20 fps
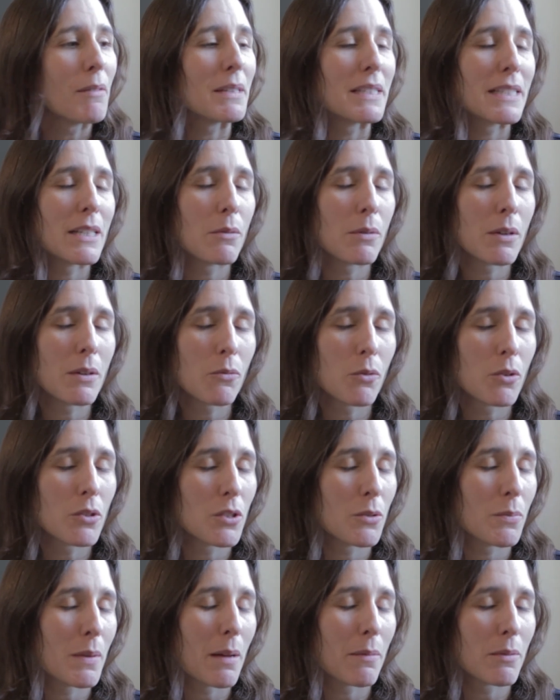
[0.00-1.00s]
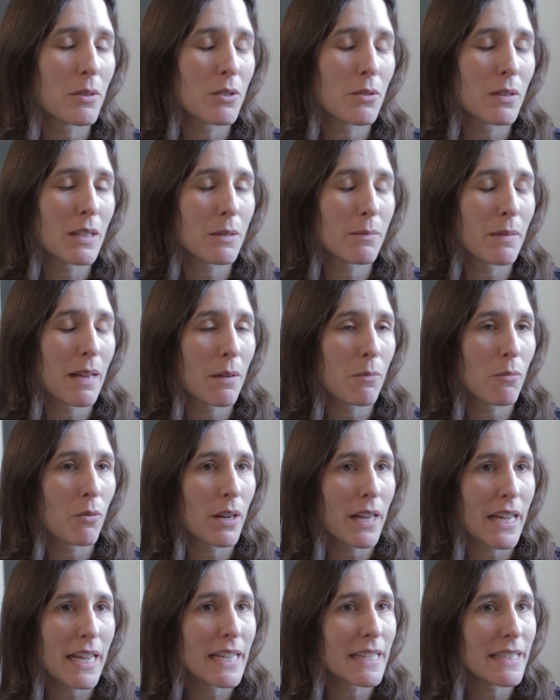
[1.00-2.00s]
We still want to be able to explain
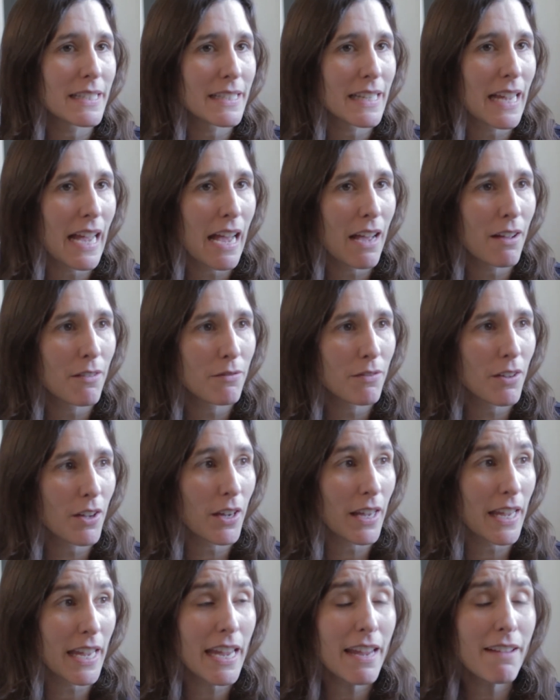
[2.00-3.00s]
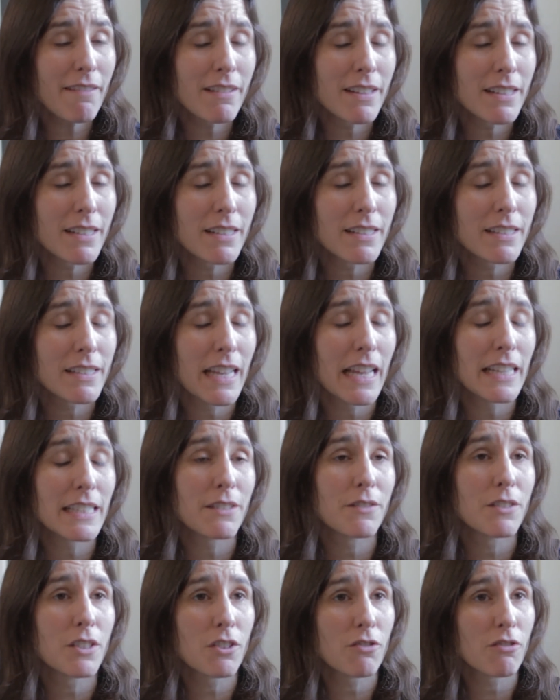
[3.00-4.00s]
what it is to have a coherent set
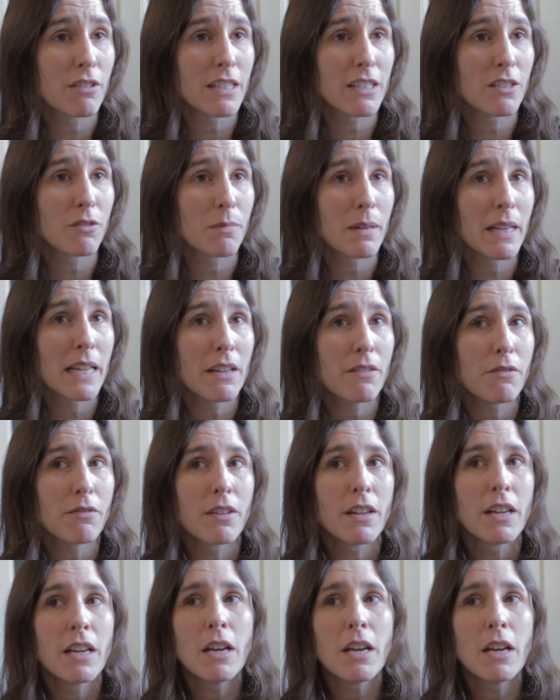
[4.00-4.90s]
of degrees of belief